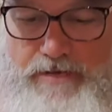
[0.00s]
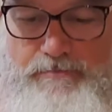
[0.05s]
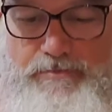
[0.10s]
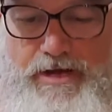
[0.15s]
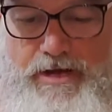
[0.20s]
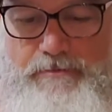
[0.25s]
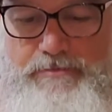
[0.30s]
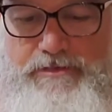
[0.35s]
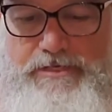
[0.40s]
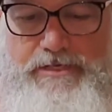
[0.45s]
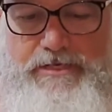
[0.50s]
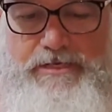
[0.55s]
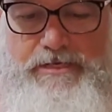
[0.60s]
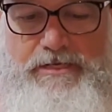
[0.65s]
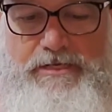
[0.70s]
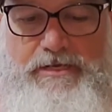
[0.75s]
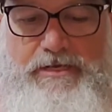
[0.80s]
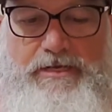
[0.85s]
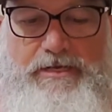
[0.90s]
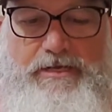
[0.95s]
pumpkin
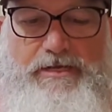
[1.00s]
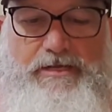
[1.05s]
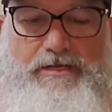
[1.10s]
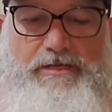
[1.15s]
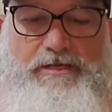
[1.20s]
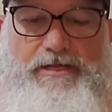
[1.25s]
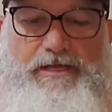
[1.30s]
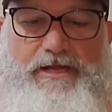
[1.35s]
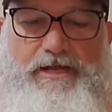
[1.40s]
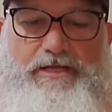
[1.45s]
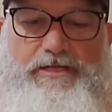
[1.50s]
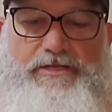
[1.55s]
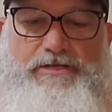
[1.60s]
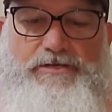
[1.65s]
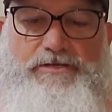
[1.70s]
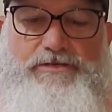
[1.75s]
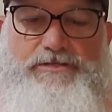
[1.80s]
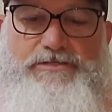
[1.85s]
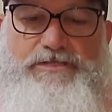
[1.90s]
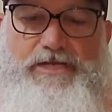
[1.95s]
that I
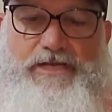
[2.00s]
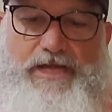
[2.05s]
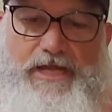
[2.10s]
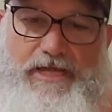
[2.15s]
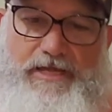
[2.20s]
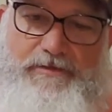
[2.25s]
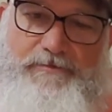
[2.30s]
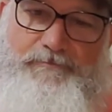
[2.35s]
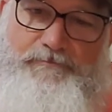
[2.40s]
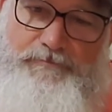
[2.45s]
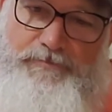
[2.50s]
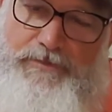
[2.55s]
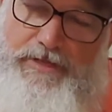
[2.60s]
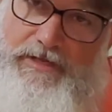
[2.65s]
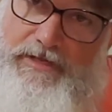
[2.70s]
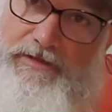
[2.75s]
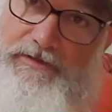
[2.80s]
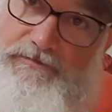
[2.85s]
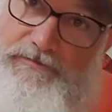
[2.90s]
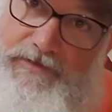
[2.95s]
used today.
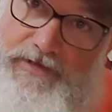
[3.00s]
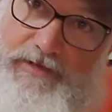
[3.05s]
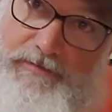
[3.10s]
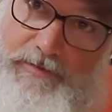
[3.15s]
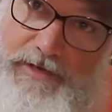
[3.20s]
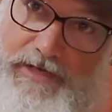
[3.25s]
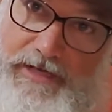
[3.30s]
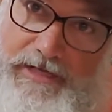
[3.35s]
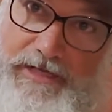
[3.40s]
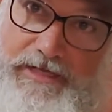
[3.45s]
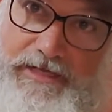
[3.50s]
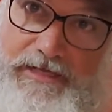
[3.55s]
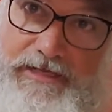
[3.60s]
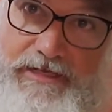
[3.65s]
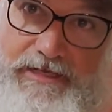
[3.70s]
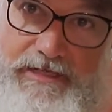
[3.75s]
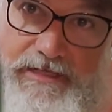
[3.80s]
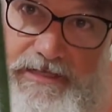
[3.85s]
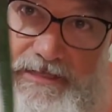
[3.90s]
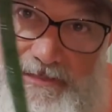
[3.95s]
If anybody
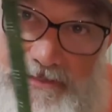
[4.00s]
is